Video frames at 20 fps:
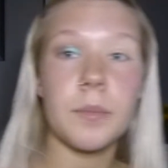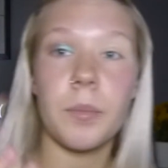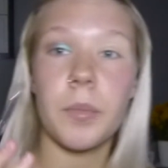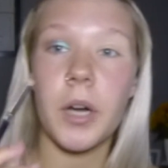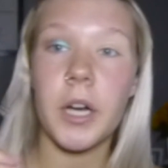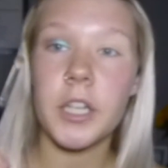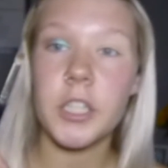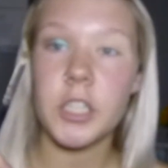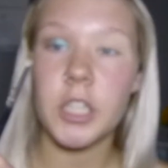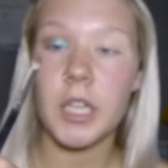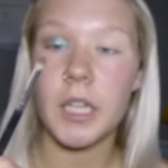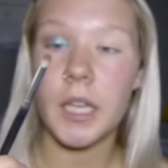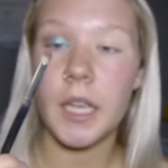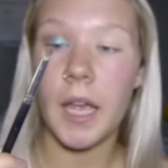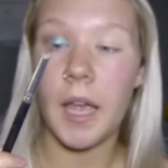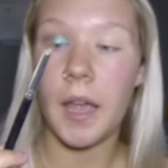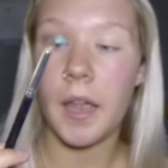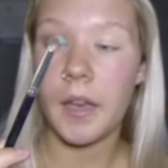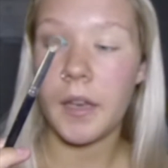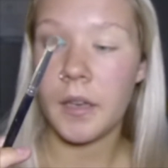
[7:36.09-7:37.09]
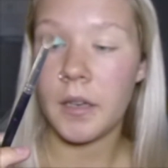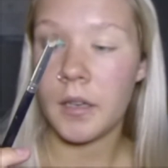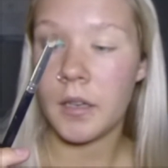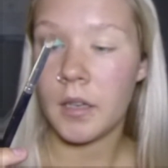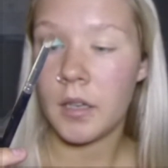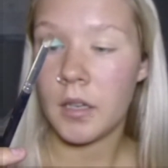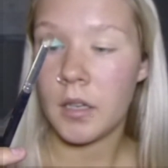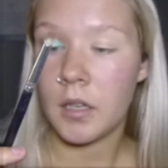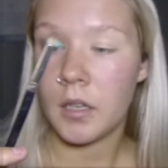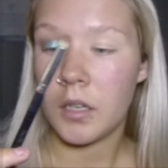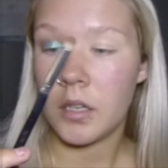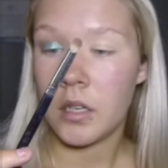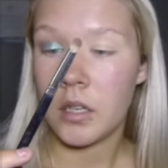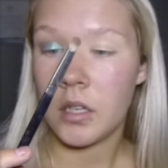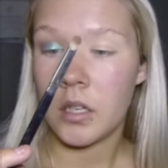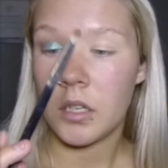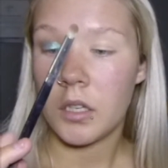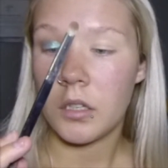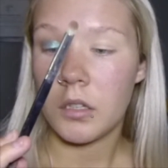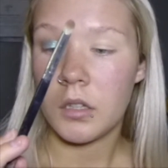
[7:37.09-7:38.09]
brush again,
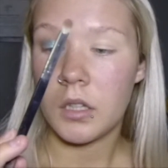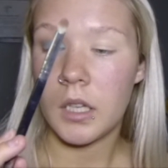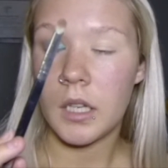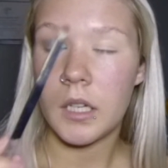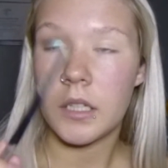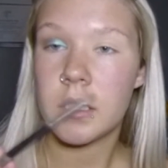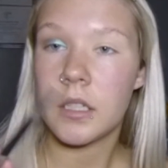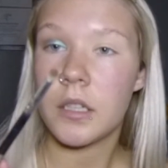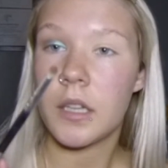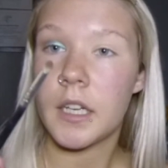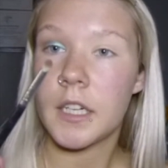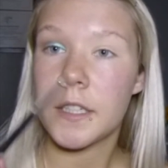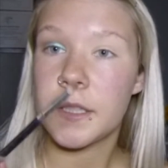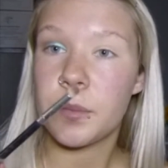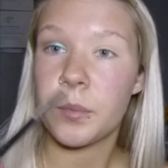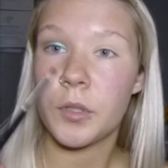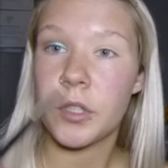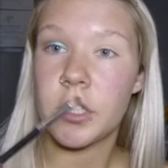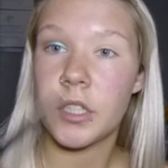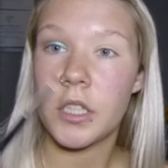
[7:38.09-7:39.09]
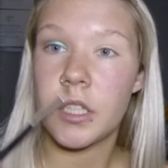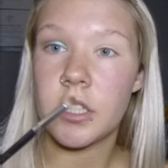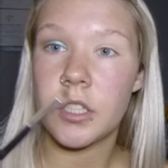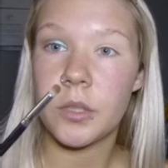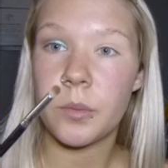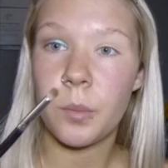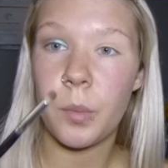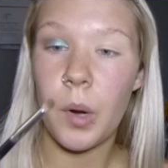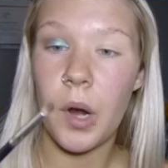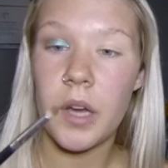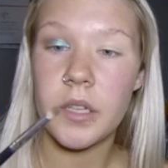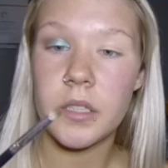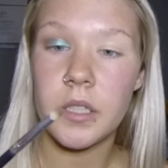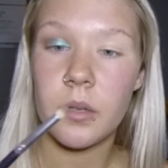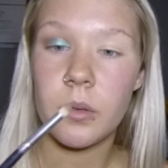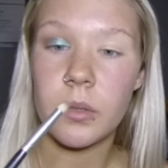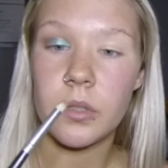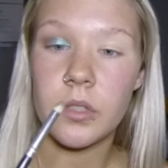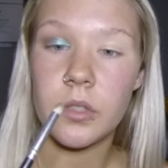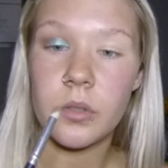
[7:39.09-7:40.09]
the Deluxe Precision brush
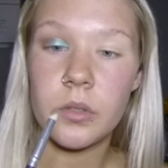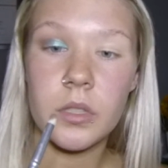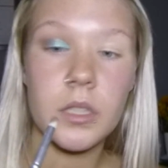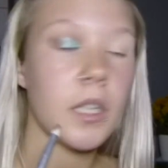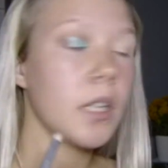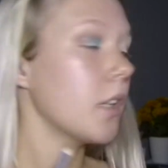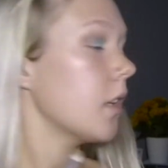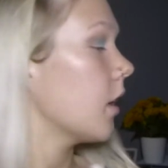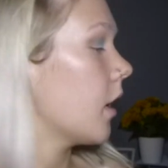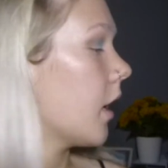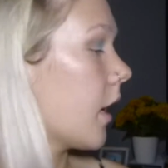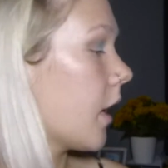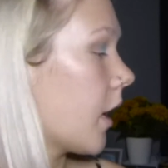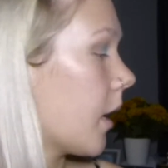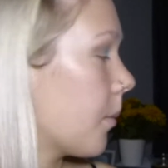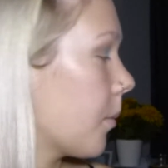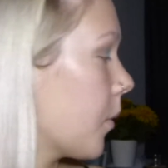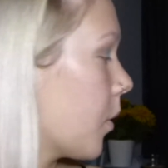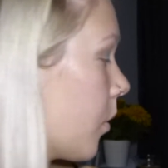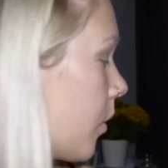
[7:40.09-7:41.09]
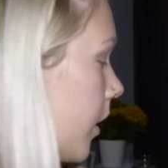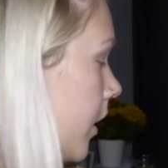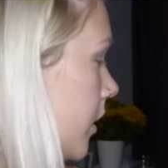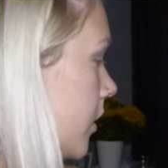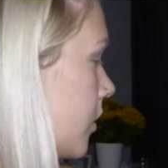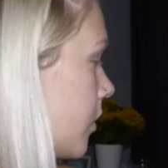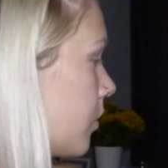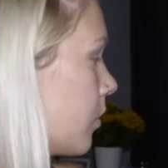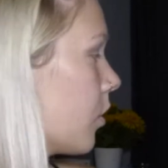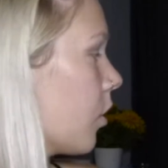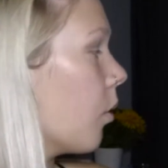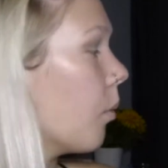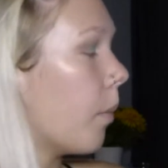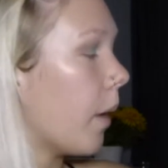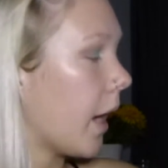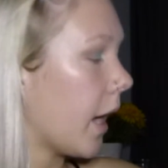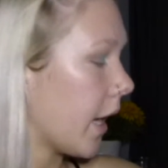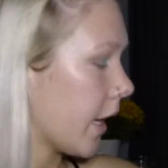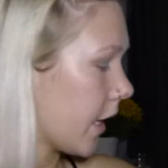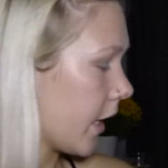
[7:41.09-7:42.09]
I was using, and I'm going to go
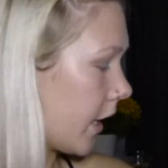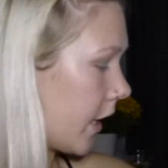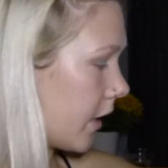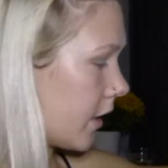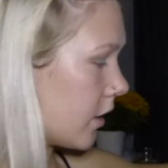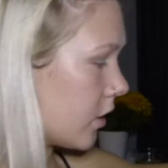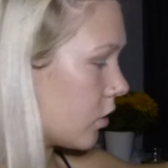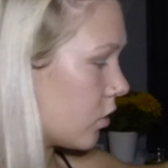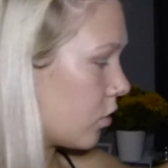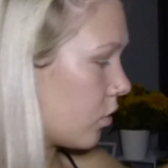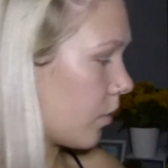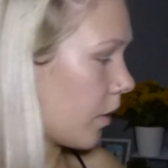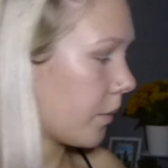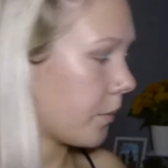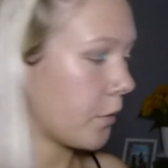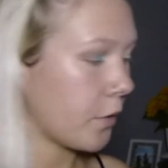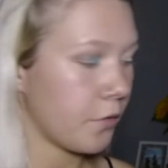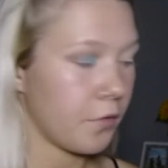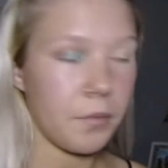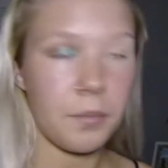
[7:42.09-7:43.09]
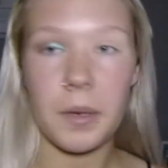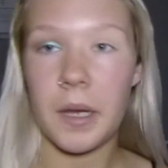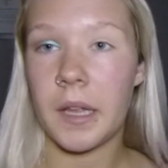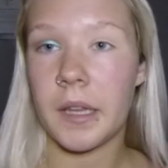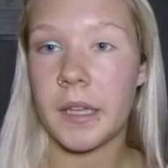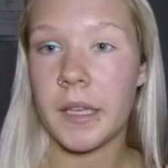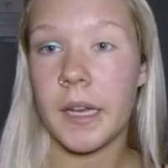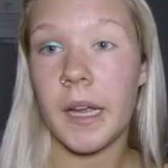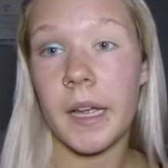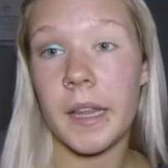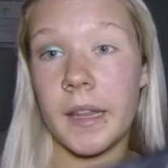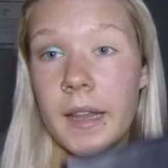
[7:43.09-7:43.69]
back into my Morphe palette. I